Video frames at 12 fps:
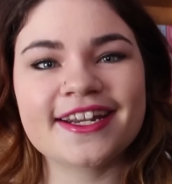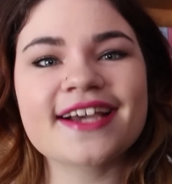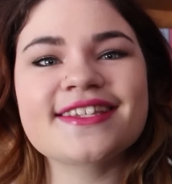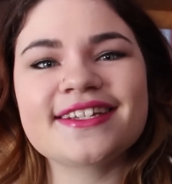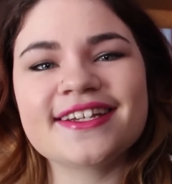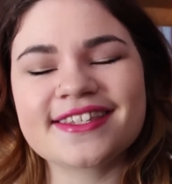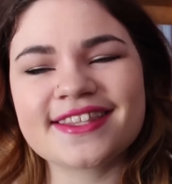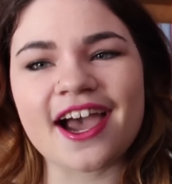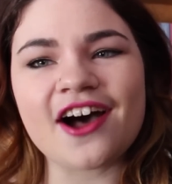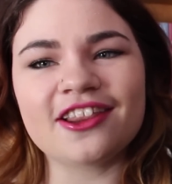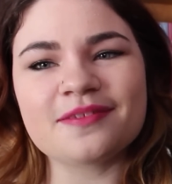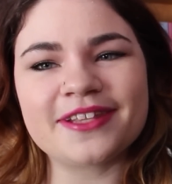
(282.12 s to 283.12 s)
Next is The
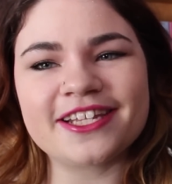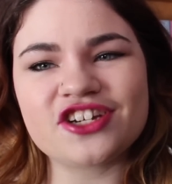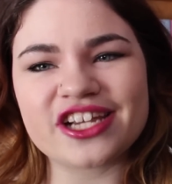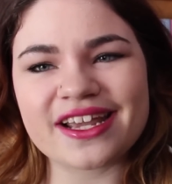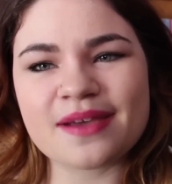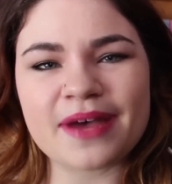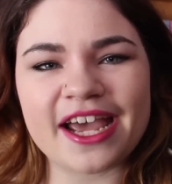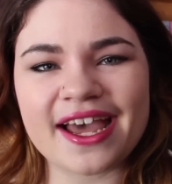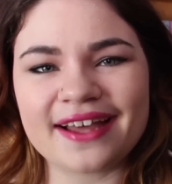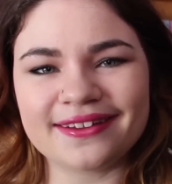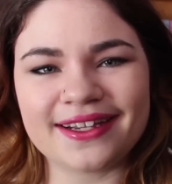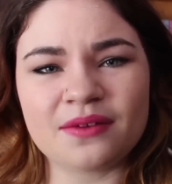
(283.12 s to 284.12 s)
Golem and the Jinni by
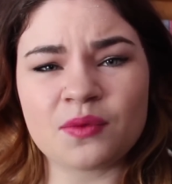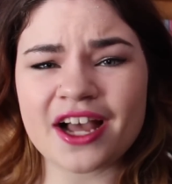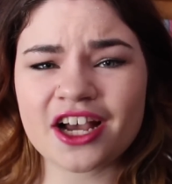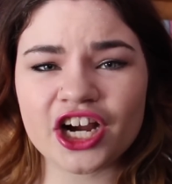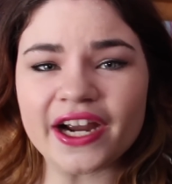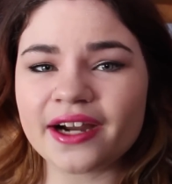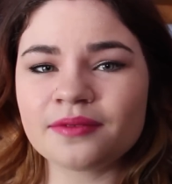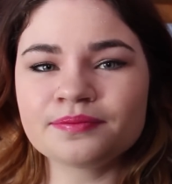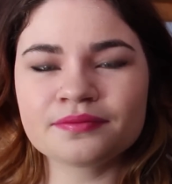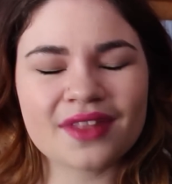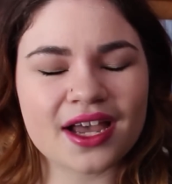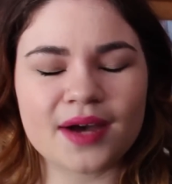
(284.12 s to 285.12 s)
Helene Wecker.
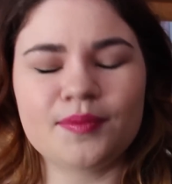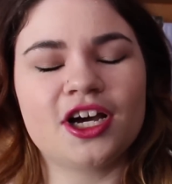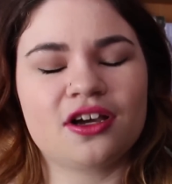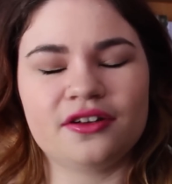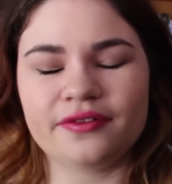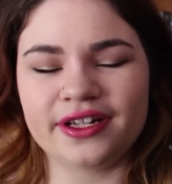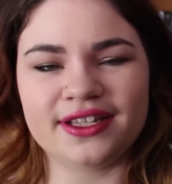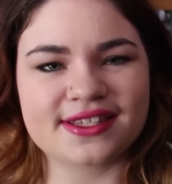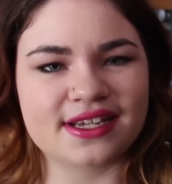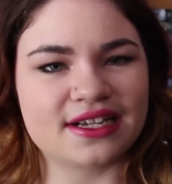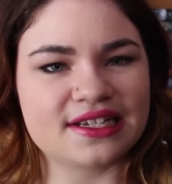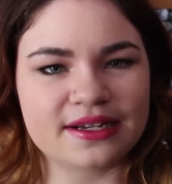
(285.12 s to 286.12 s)
I'm not going to read
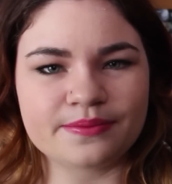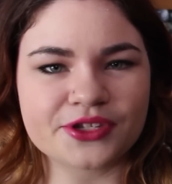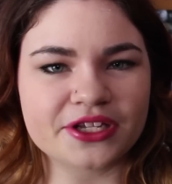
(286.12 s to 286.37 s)
this anytime